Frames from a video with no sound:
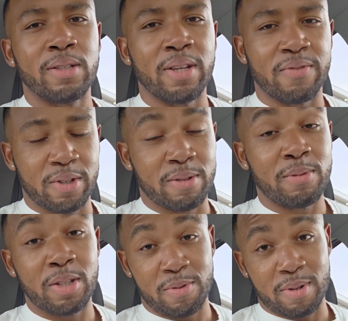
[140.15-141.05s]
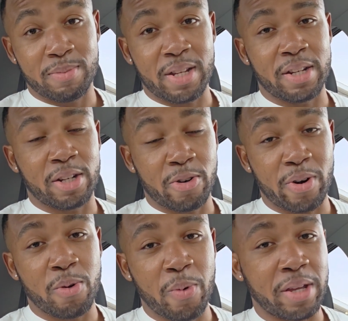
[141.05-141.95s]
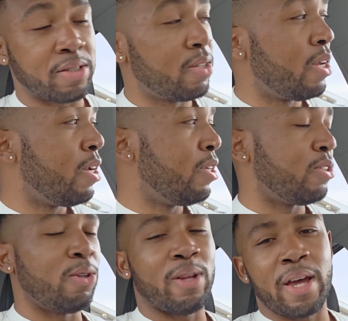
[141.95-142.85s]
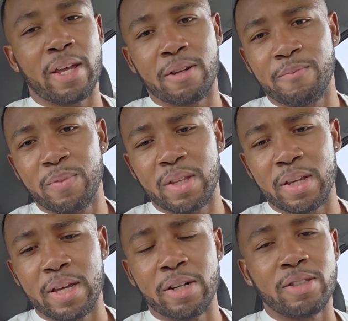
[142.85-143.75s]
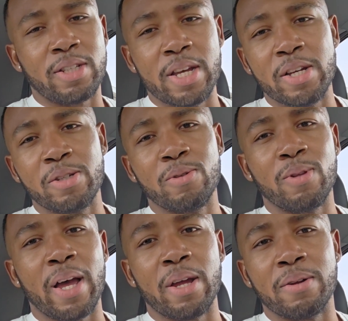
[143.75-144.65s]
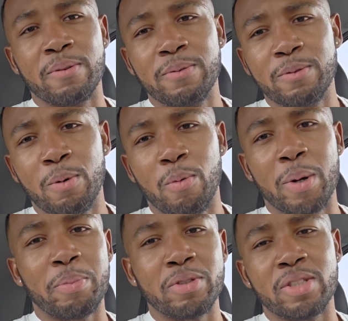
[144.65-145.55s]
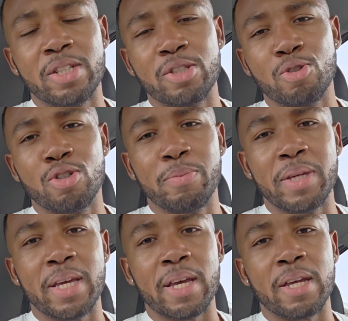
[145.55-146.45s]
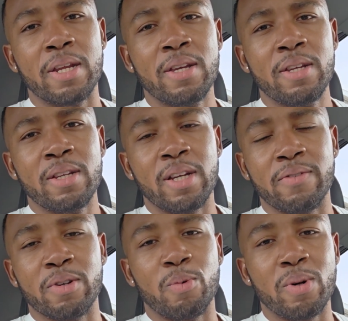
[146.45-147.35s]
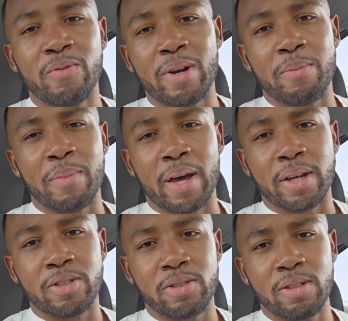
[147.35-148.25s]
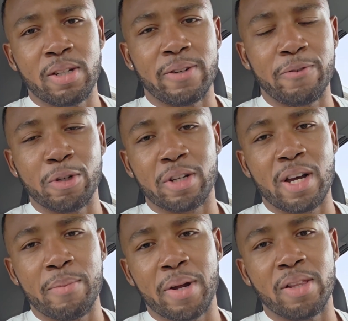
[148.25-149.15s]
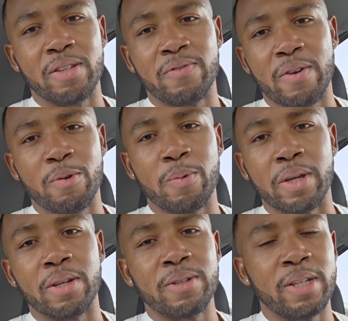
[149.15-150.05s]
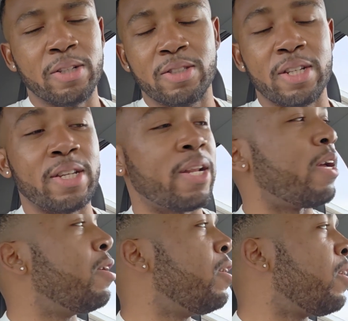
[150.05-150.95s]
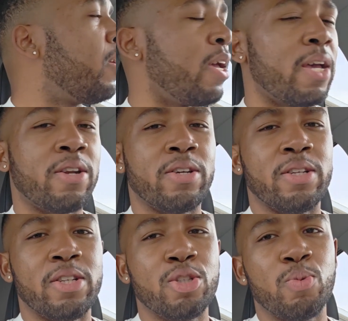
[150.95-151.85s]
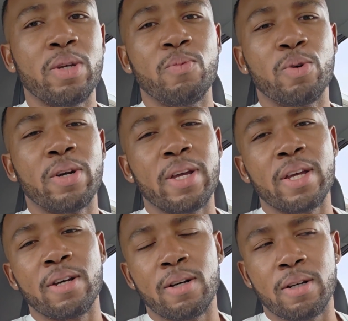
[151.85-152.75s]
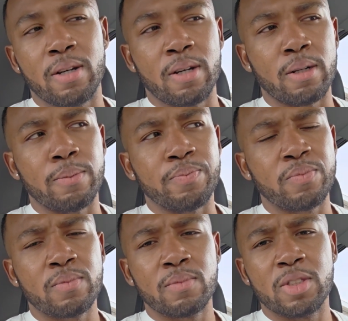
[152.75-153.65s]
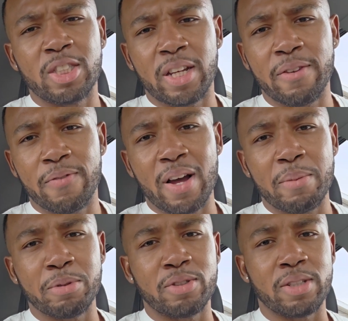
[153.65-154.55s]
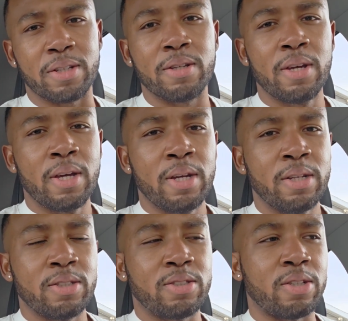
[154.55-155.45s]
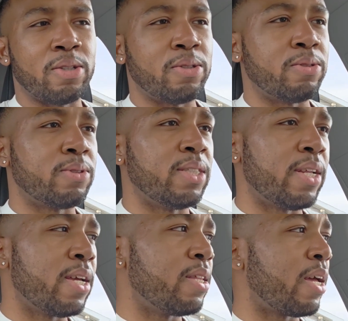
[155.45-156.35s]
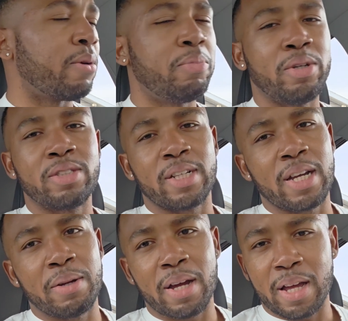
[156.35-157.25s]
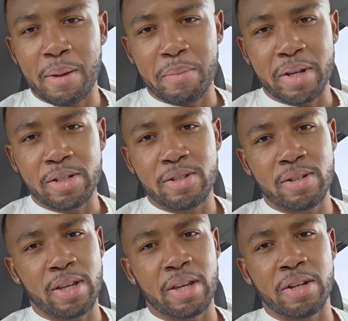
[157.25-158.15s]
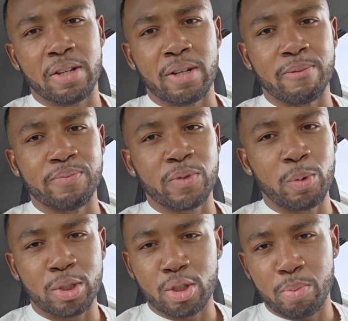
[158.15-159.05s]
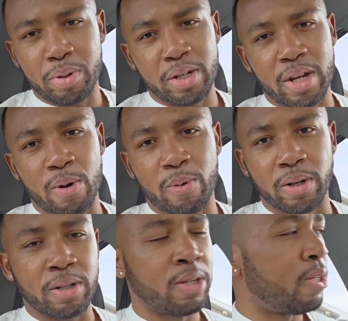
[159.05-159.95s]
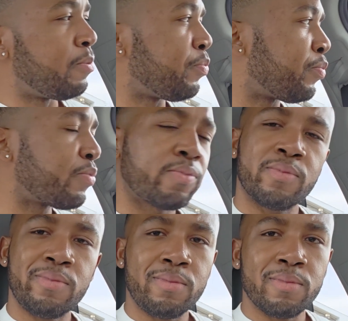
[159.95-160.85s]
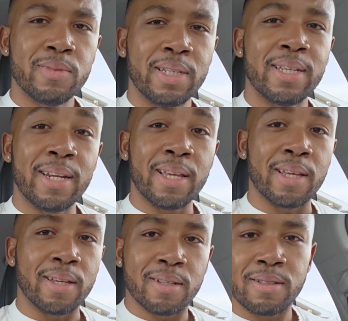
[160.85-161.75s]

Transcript: If you get what I'm saying, the correct weights. So like it'll tell you like what percentage you should be at of your 1 rep max for your compound lift every week. It'll tell you that. And this week we're at 75%. So today, like push, I got bench, and we're just gonna put in that work. Yiddy.